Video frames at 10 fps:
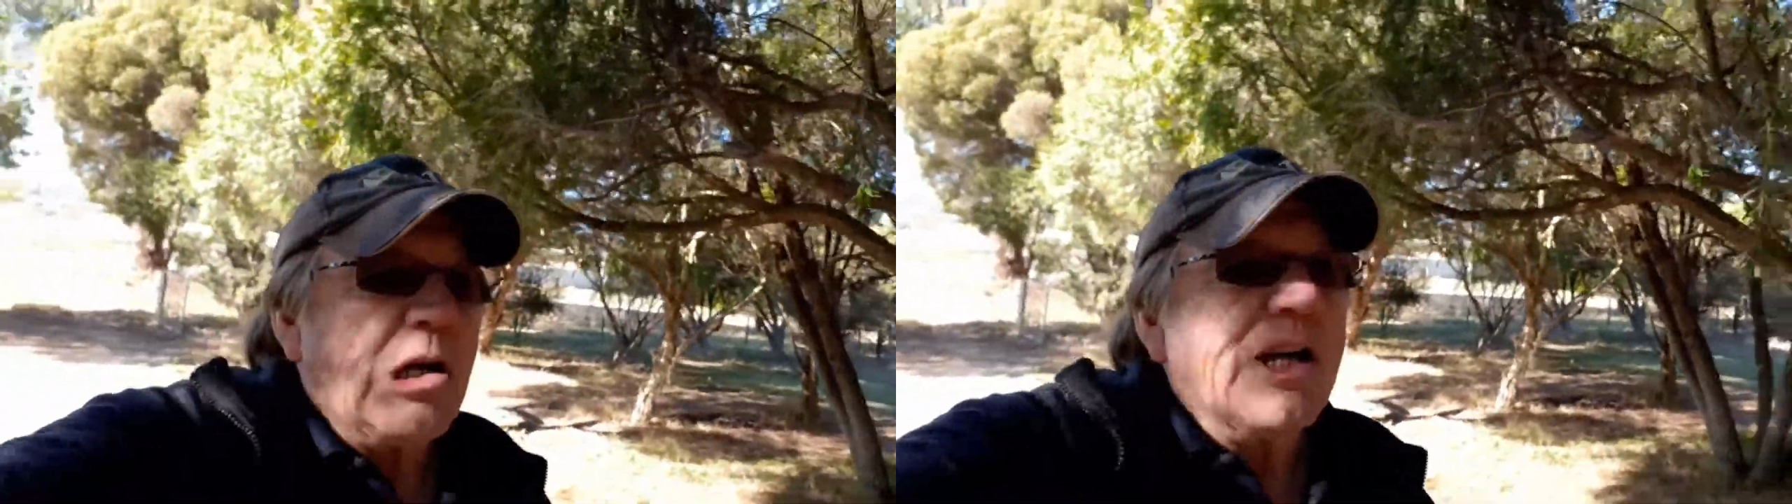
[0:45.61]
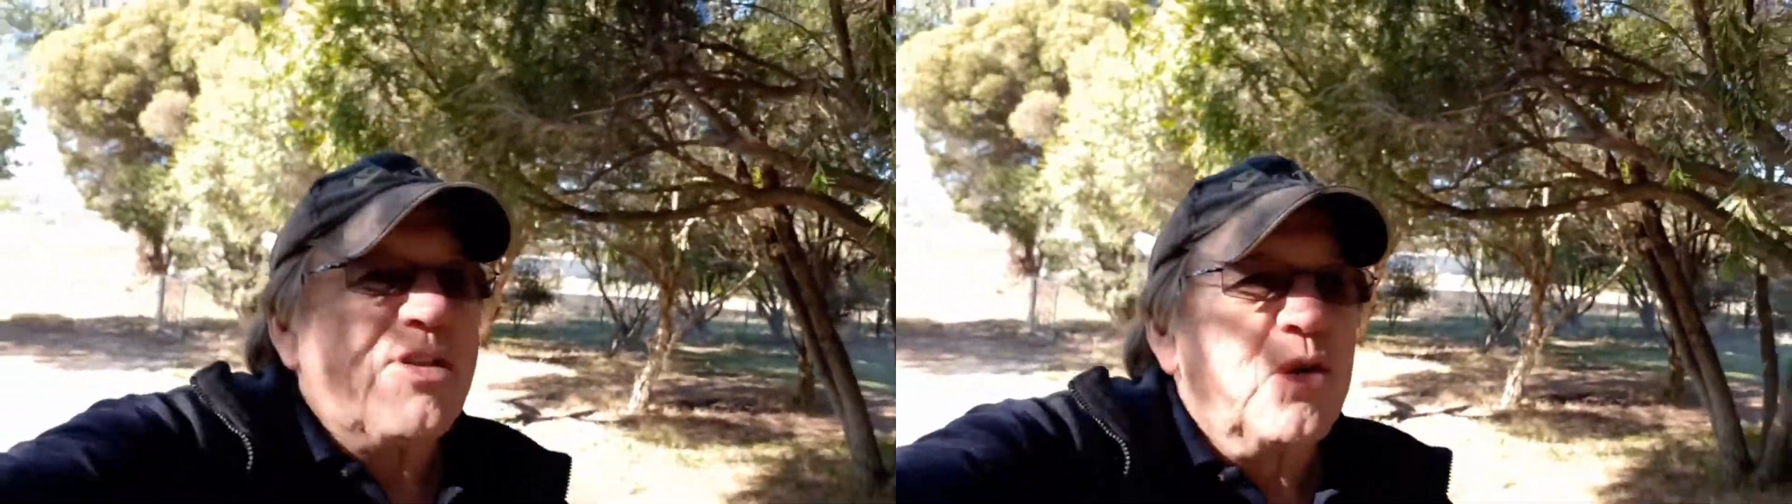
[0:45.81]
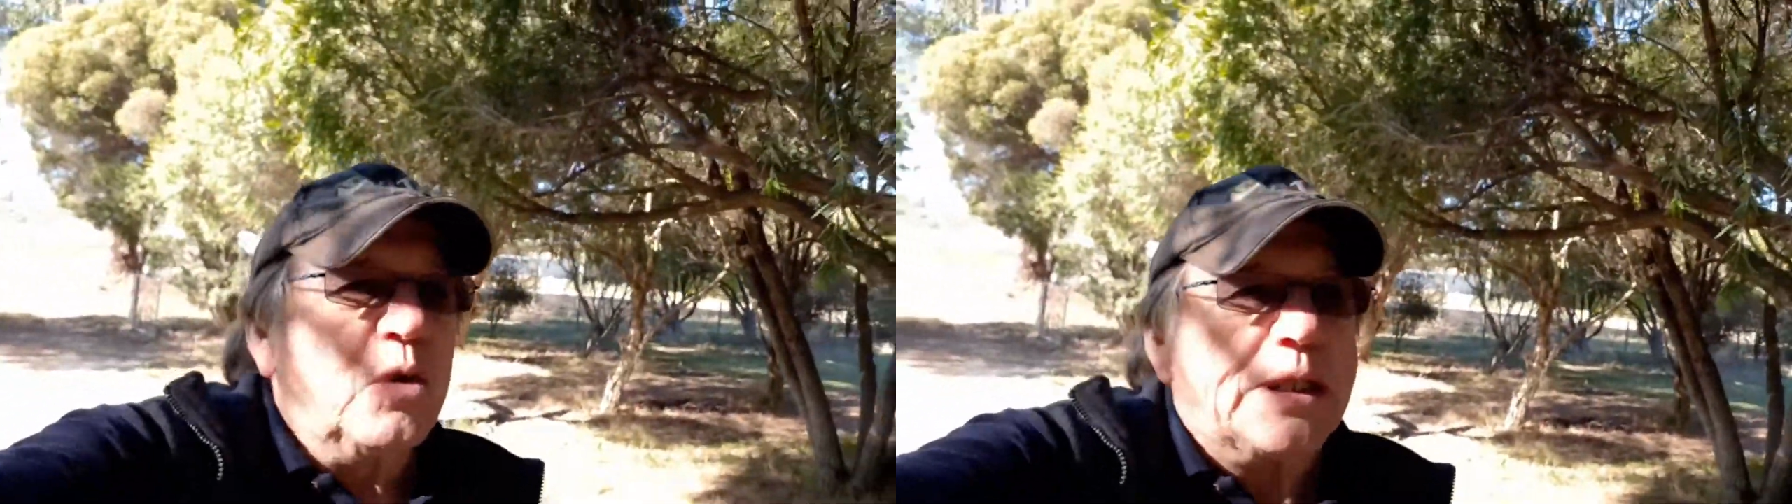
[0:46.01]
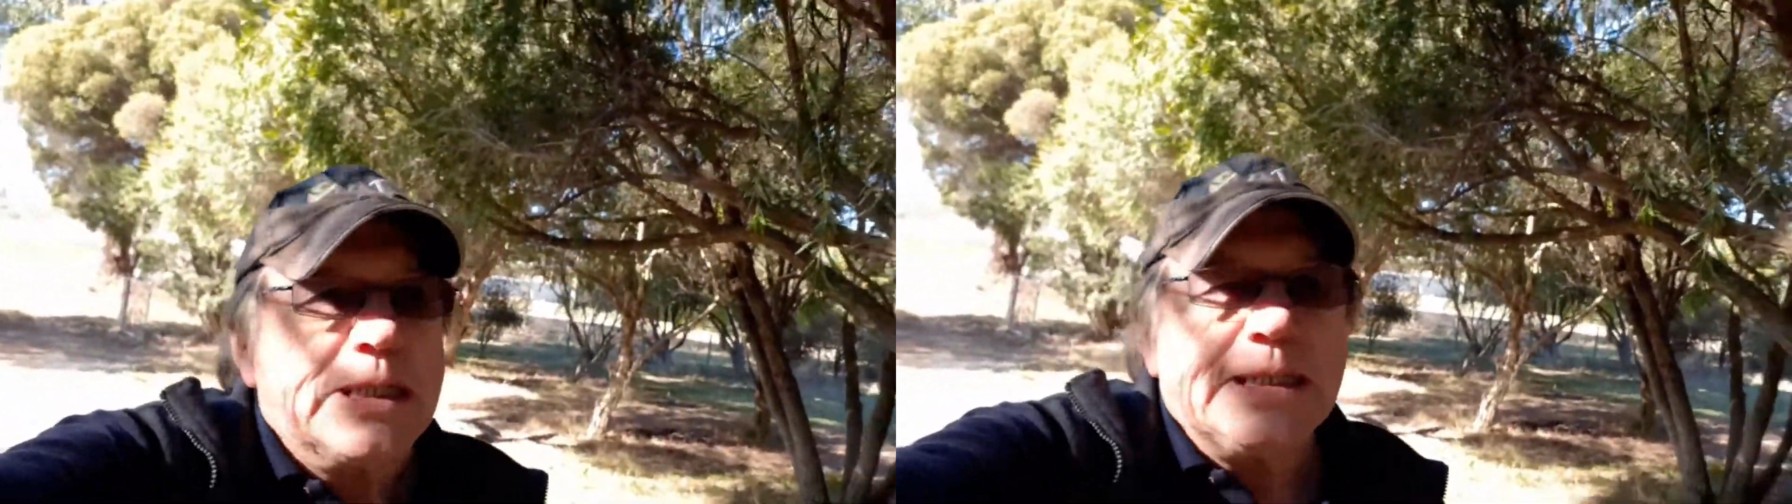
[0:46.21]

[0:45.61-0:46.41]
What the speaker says: I thought,